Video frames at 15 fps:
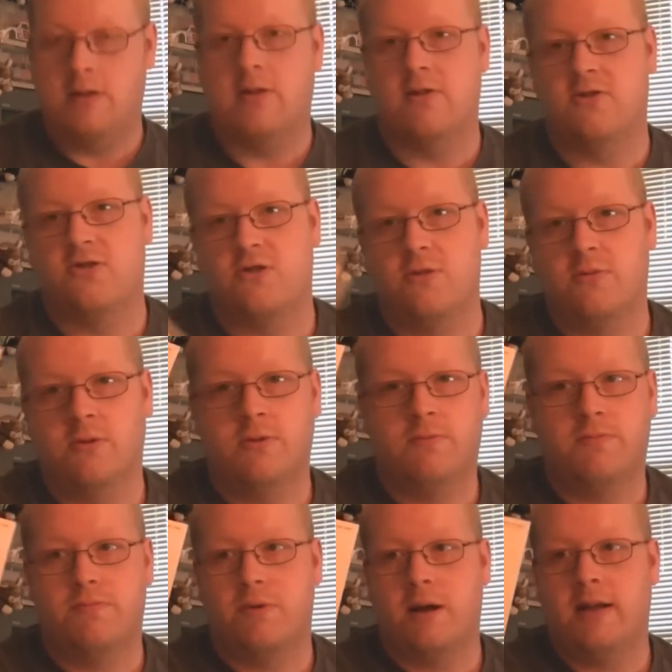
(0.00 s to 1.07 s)
Consumer
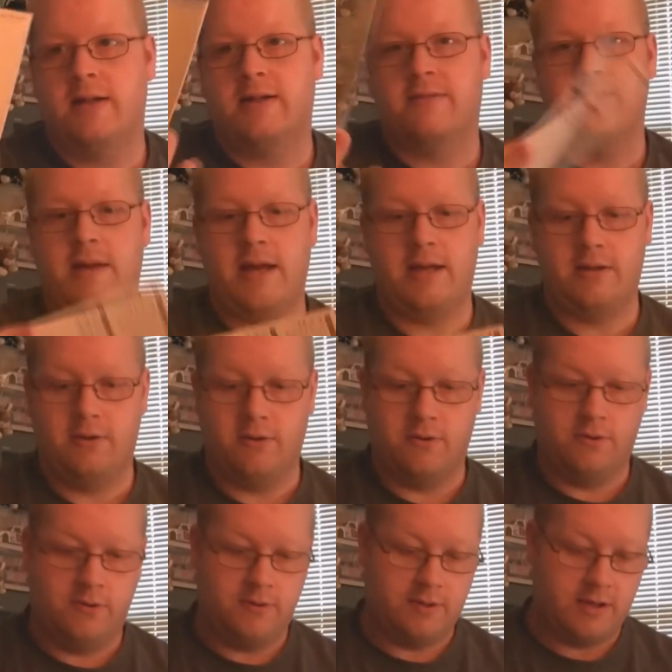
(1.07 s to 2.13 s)
product manual
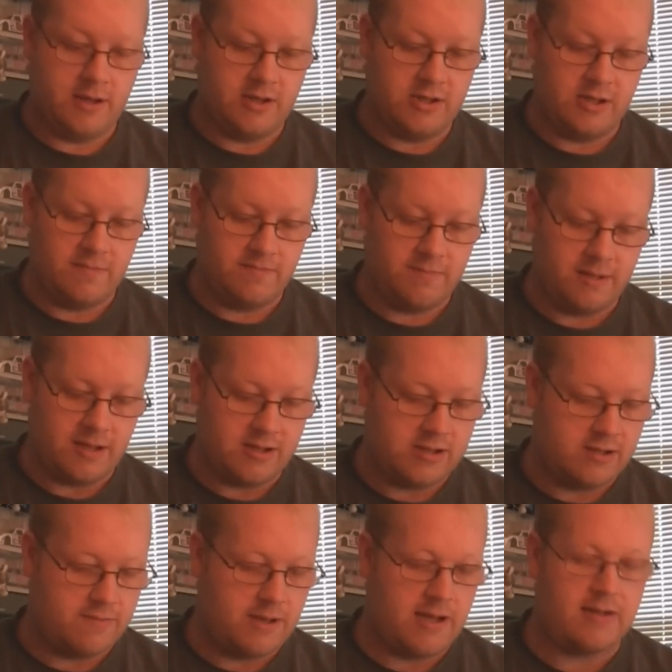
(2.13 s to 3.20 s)
tells you
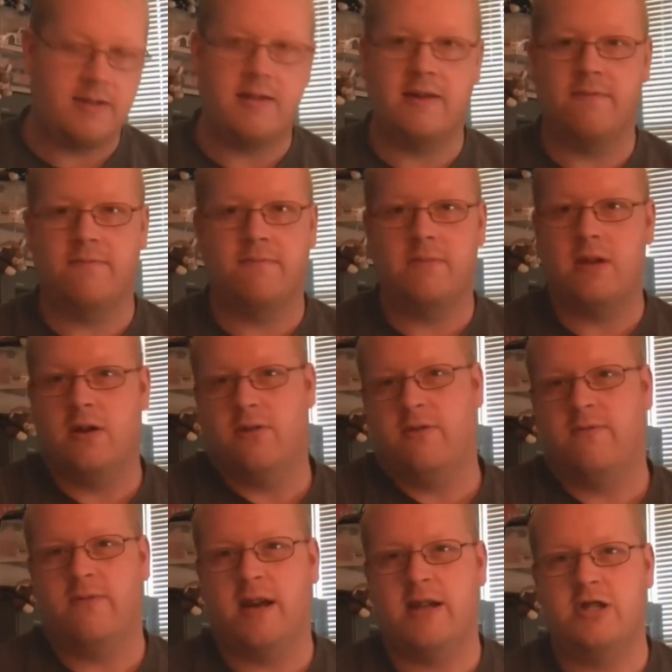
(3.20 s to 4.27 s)
about the
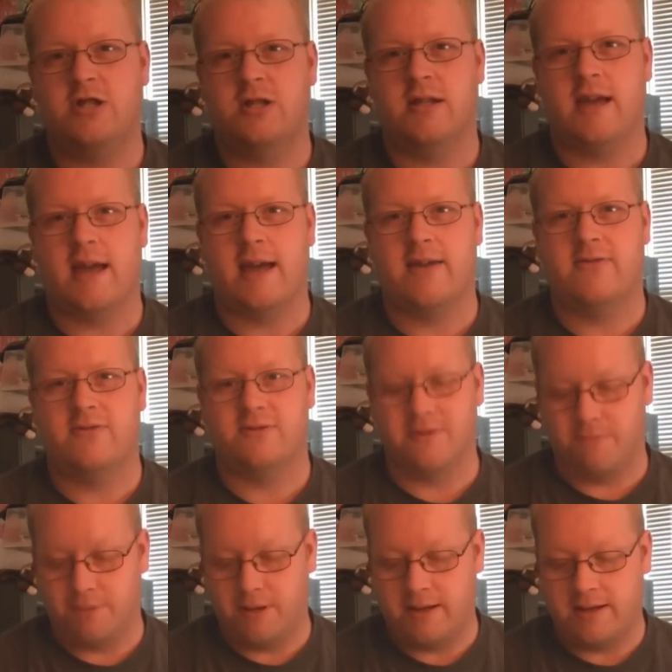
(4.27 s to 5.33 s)
advises you the hazards
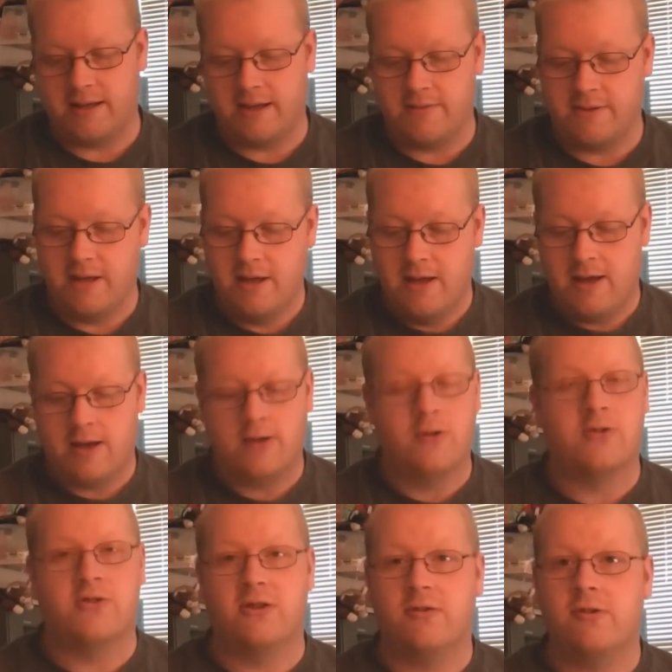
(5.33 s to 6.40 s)
of playing games. And of
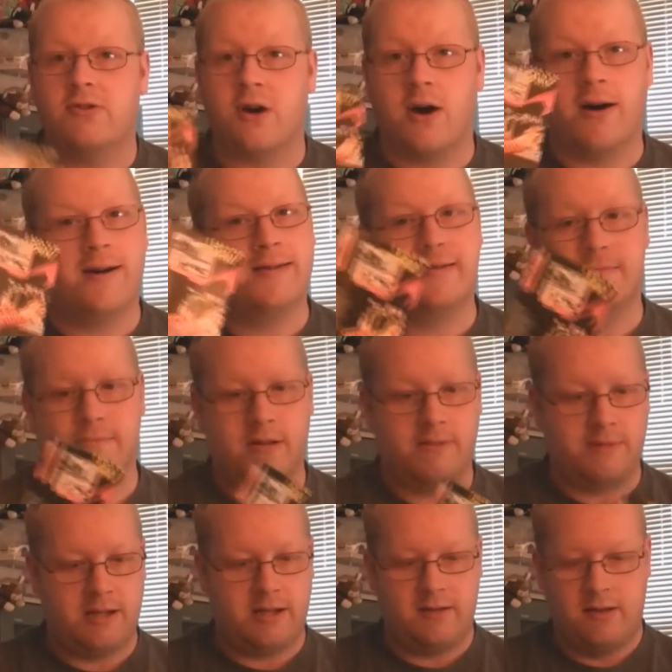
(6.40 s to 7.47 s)
course, this was awesome. I
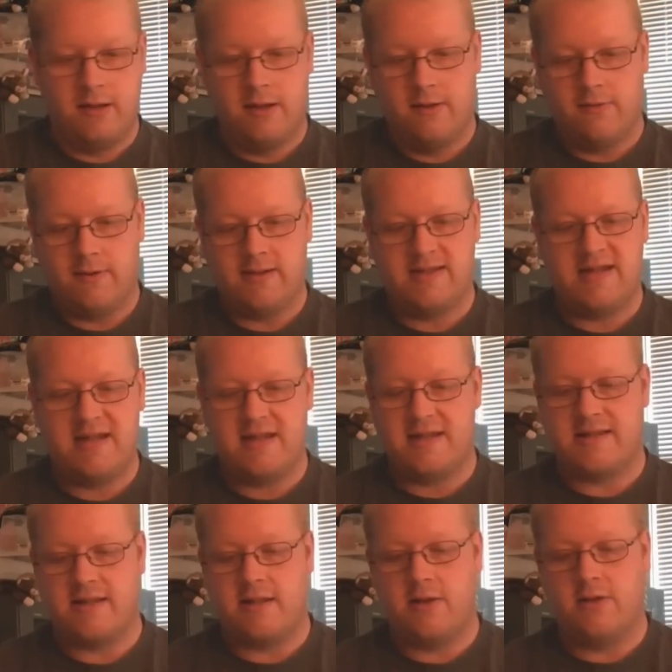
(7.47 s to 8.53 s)
mean, I'd seen
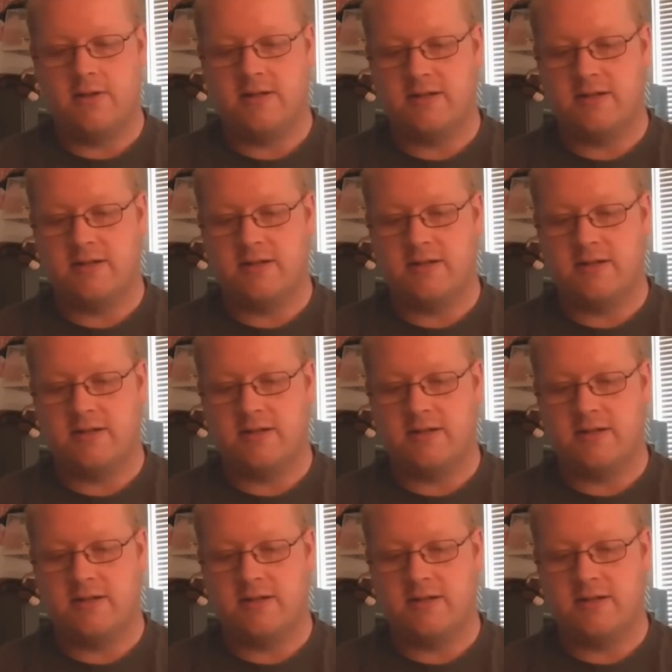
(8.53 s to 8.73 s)
this in here.